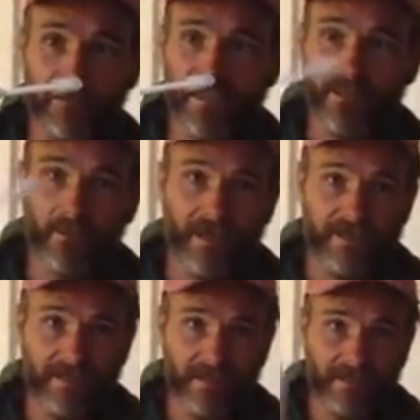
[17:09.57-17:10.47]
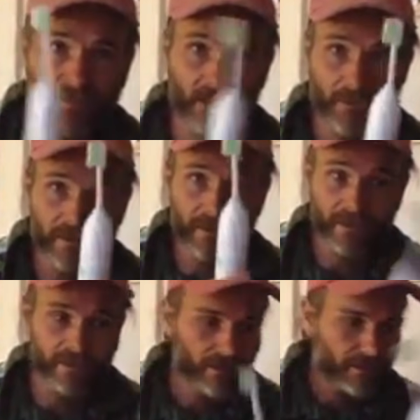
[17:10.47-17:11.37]
because my dentist told me
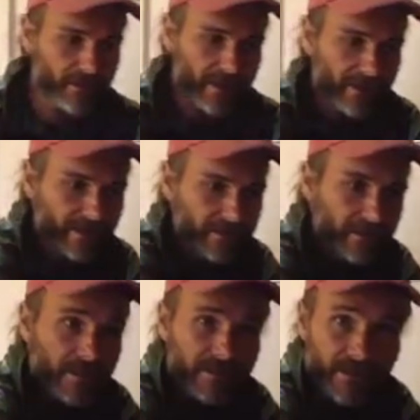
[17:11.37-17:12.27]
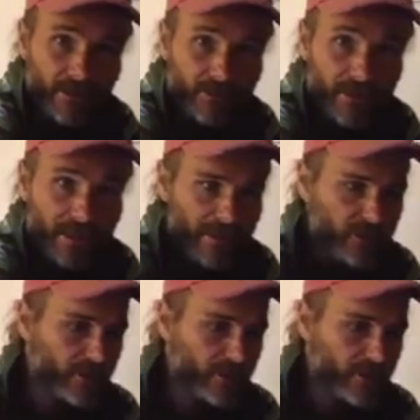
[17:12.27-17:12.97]
that I need to use an electric